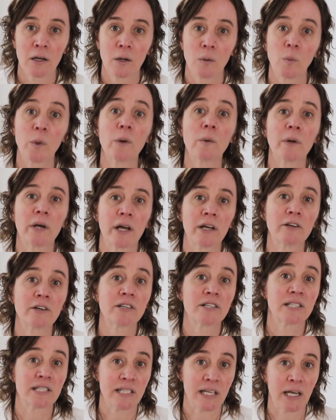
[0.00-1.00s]
we would
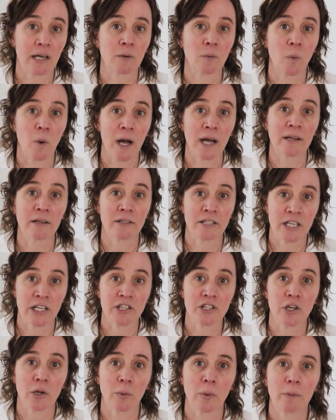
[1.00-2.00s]
understand why the
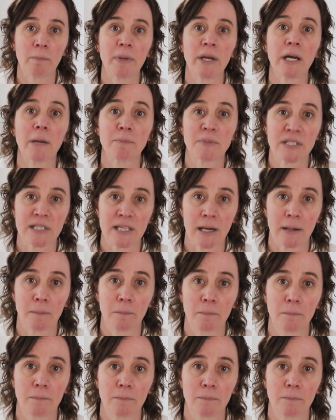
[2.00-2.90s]
teacher would be upset.